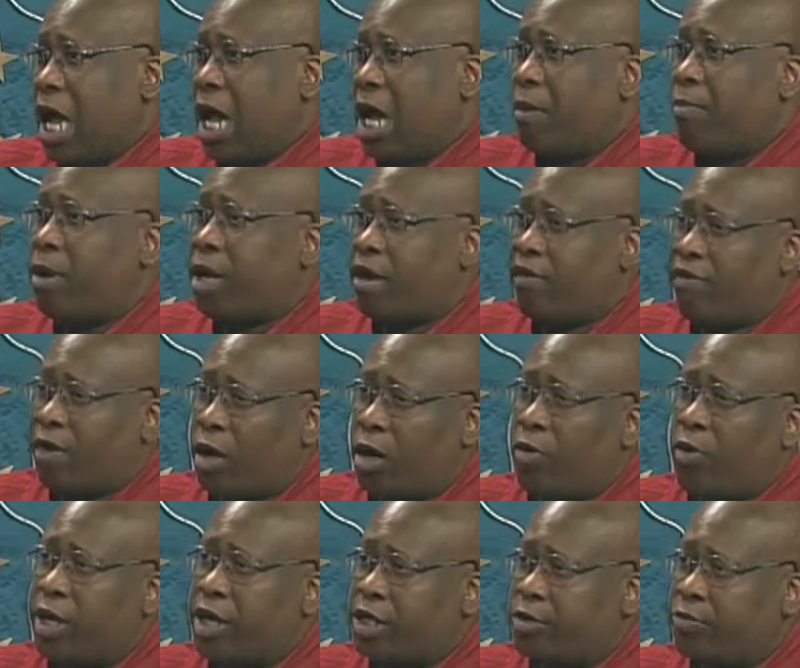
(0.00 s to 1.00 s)
But I've
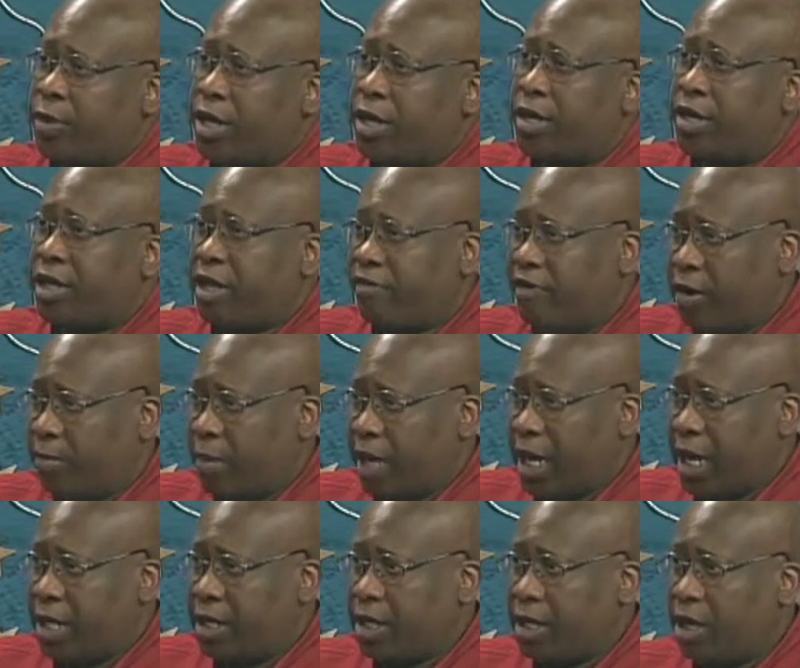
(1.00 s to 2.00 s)
always been
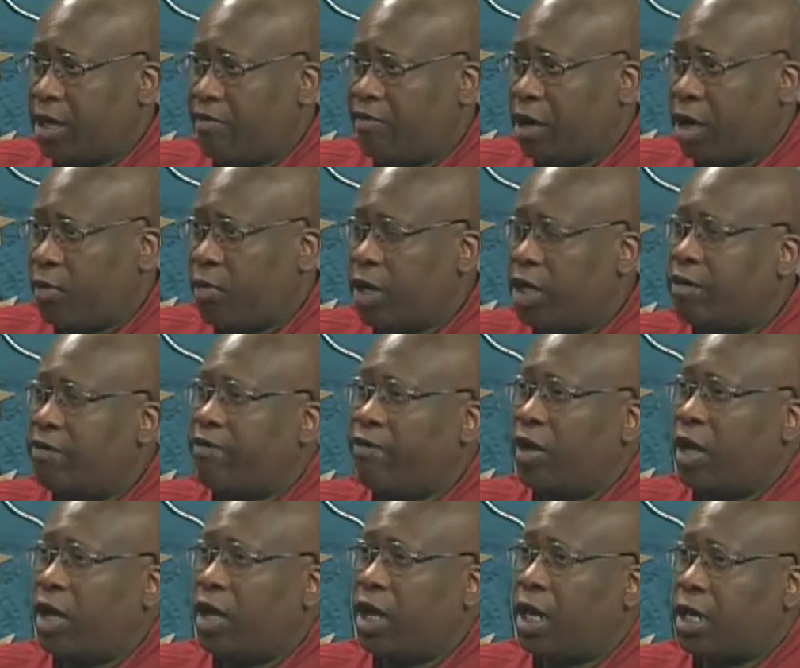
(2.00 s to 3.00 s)
civic-minded, and I've always
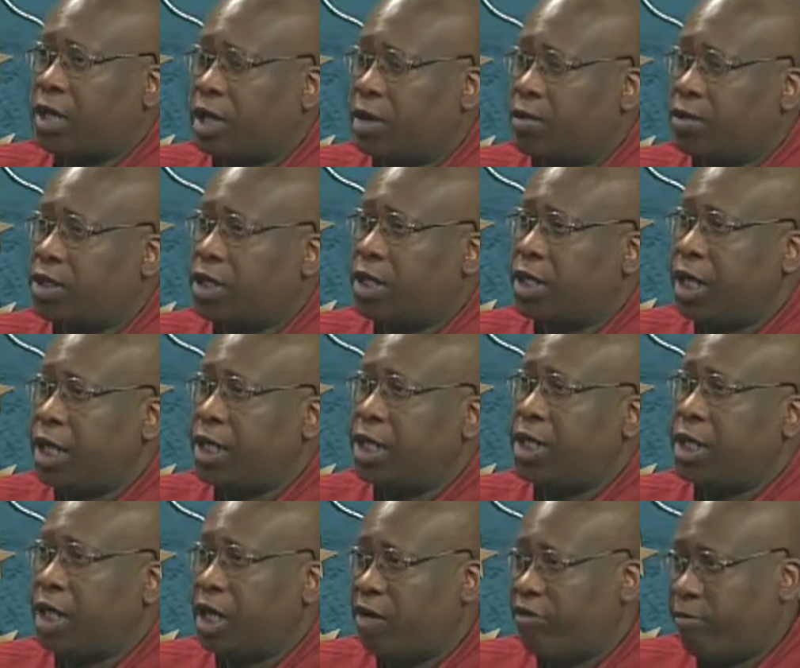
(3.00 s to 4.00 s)
felt like there was a need
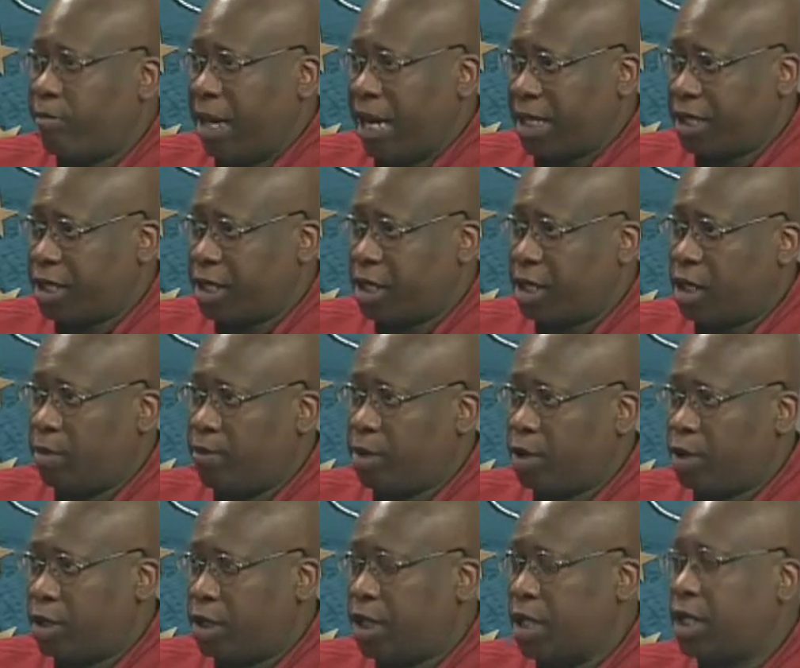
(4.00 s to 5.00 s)
to give back to the
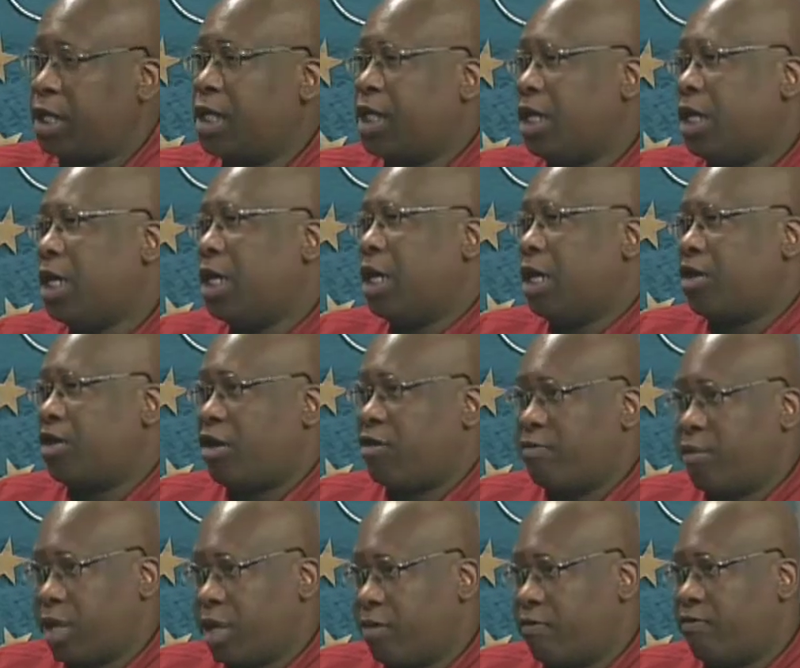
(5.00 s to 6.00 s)
community. So I've
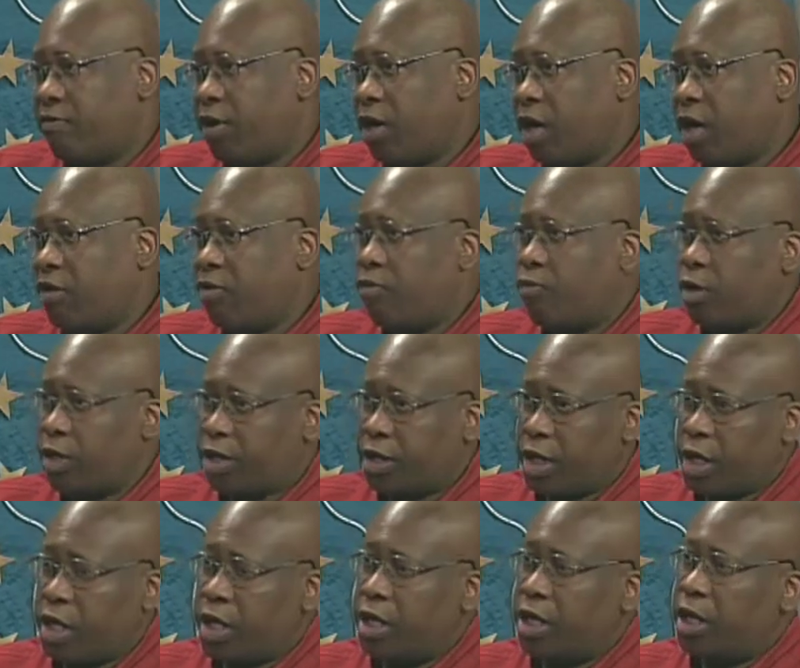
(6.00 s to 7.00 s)
been involved with
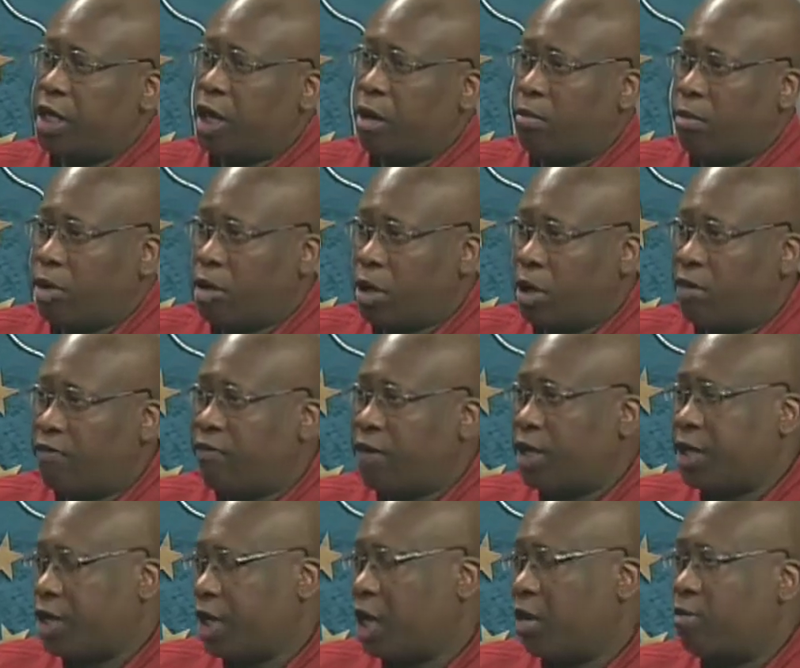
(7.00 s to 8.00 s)
a number of
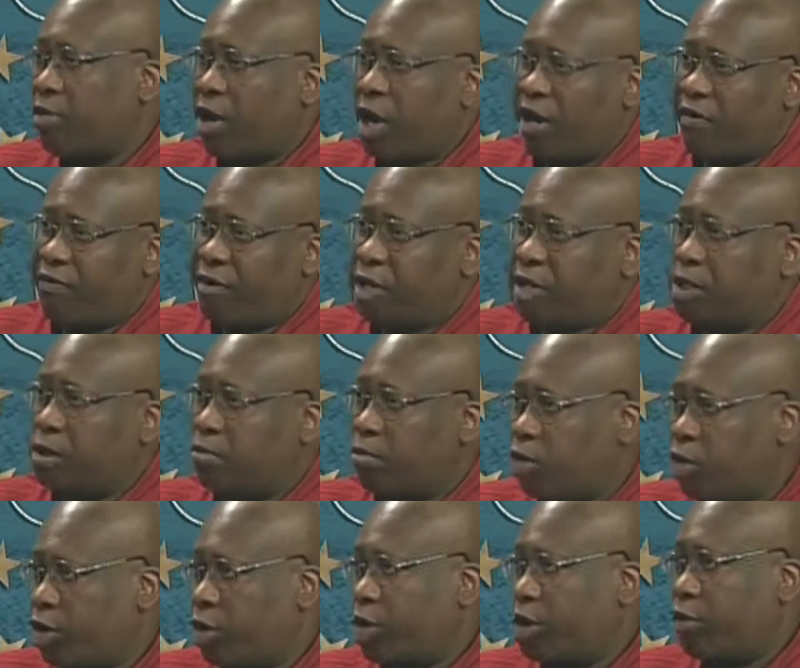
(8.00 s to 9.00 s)
nonprofits,
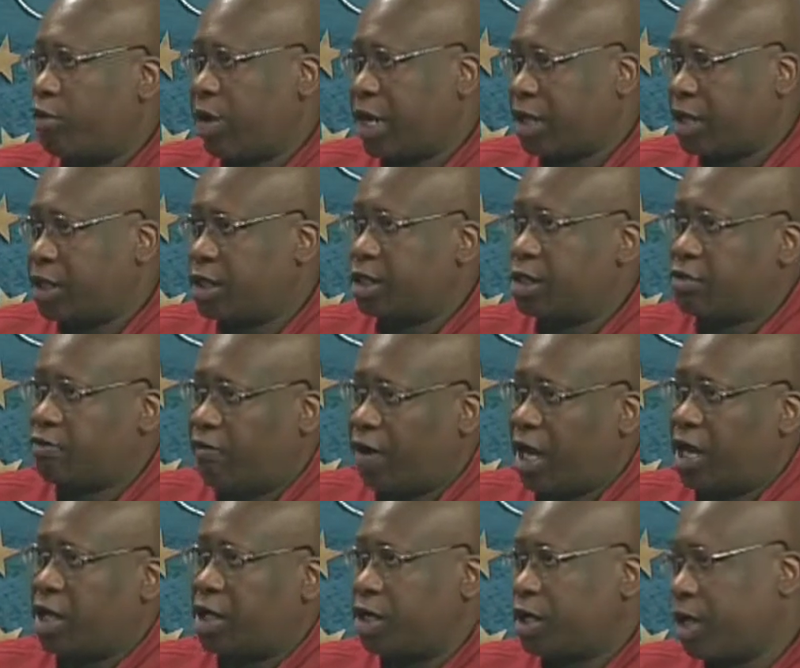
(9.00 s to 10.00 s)
board of directors,
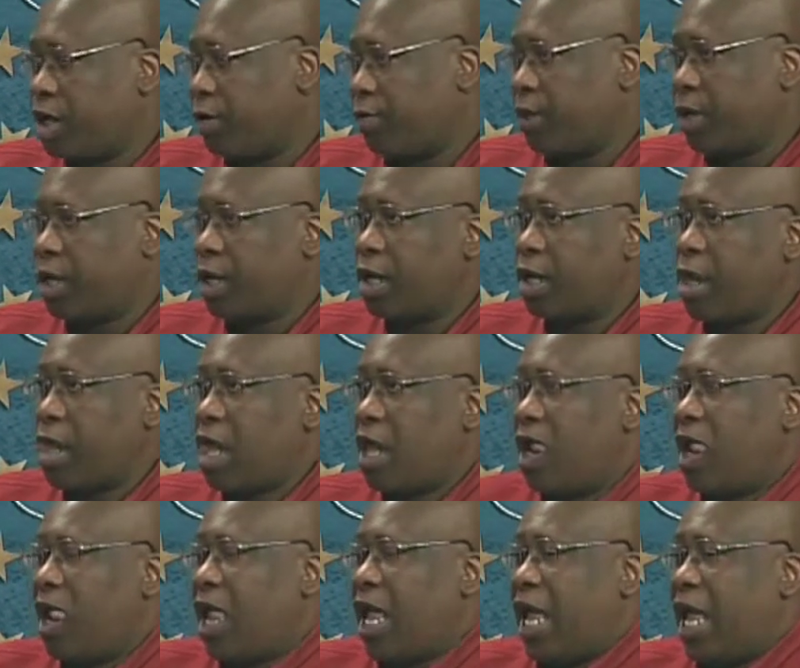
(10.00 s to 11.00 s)
volunteering,
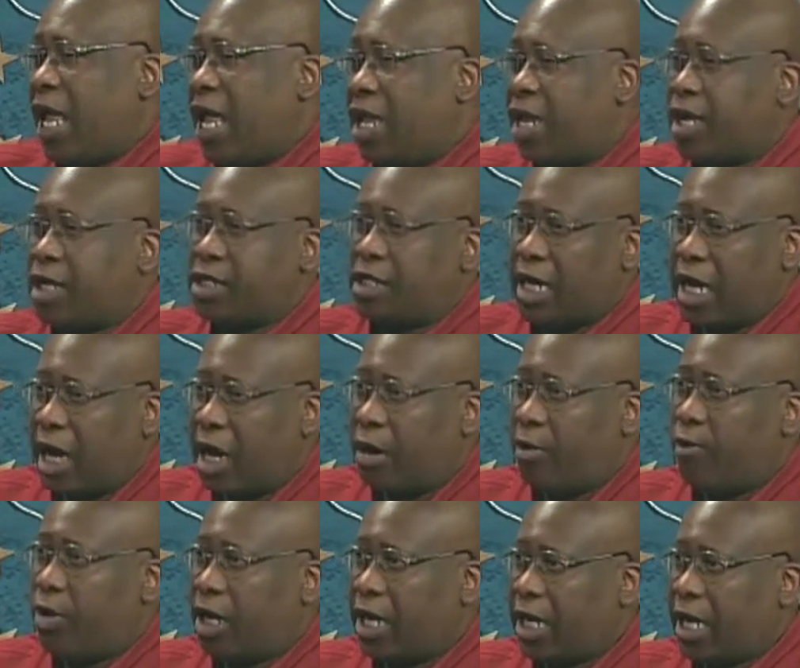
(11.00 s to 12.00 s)
and that's how I
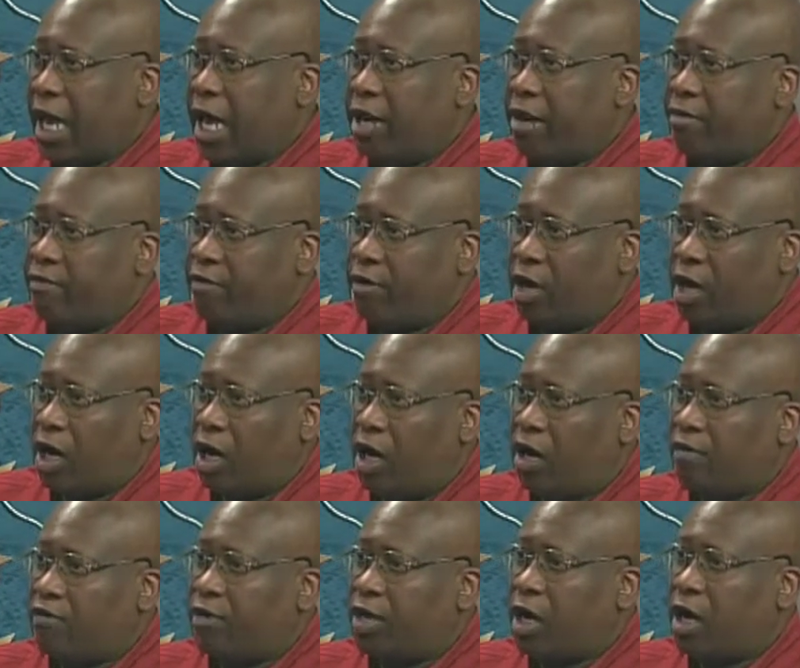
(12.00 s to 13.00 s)
really got
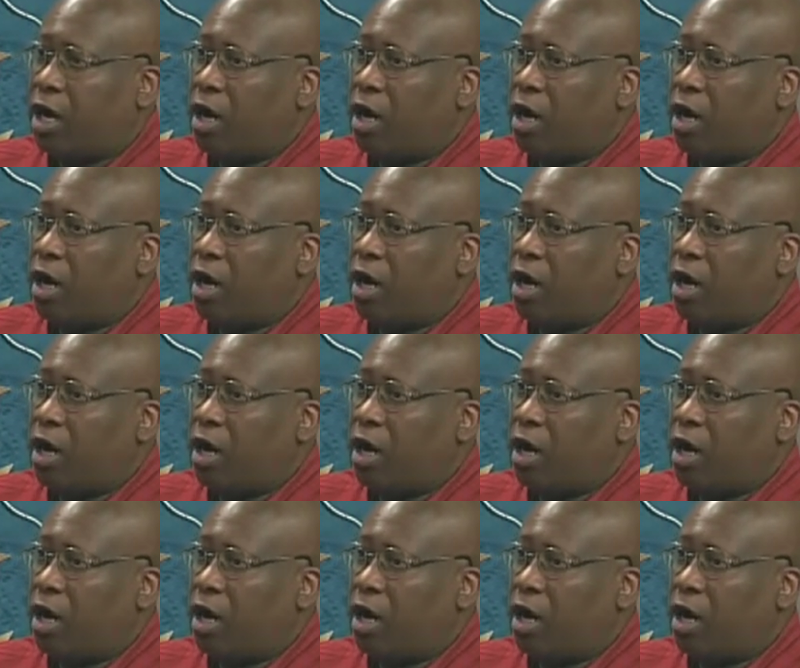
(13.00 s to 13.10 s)
involved.